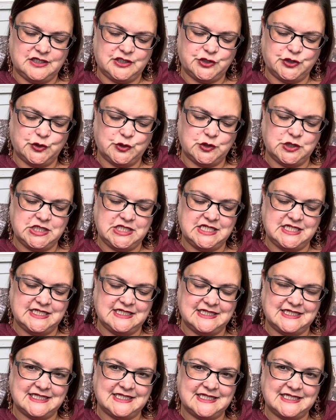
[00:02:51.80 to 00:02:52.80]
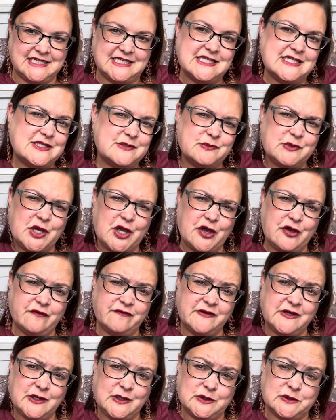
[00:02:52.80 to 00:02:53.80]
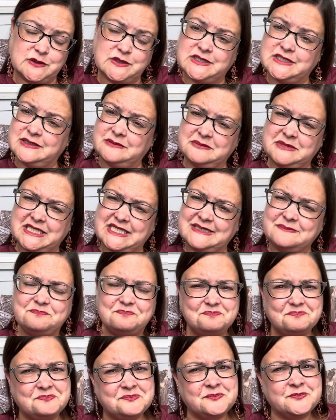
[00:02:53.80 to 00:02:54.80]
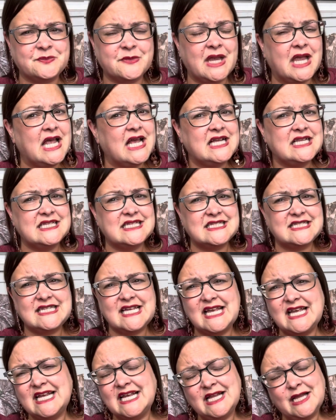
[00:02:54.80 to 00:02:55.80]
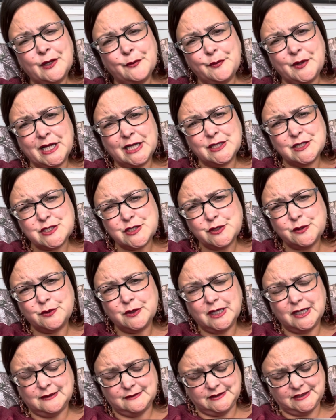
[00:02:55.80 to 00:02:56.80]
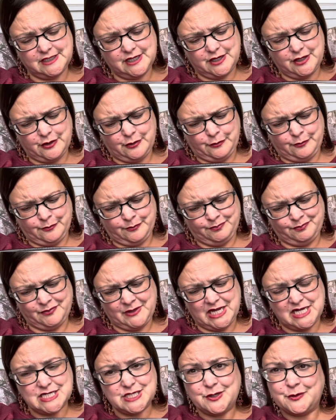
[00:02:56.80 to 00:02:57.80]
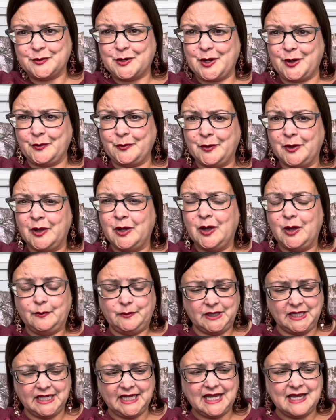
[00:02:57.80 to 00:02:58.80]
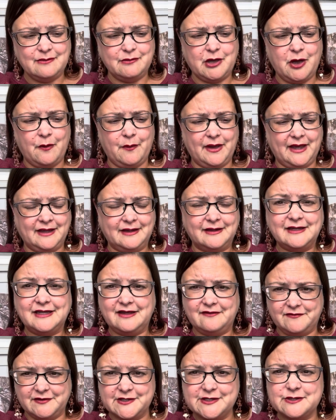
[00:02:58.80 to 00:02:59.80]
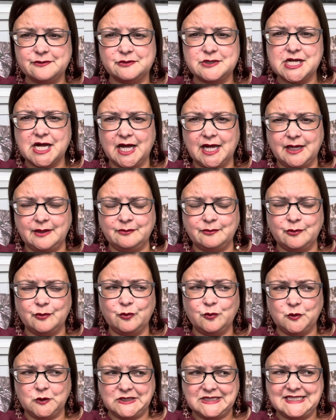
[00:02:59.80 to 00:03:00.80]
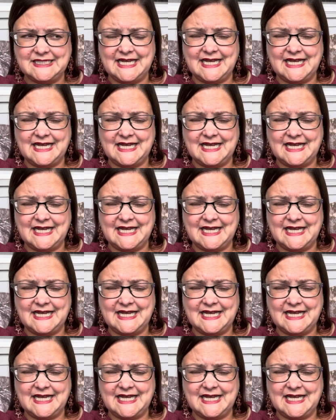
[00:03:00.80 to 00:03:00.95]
shortages and some curfews, and I'm like, it's hitting a little bit too close to home. I don't know. I'm gonna keep going, give it some time. We'll see.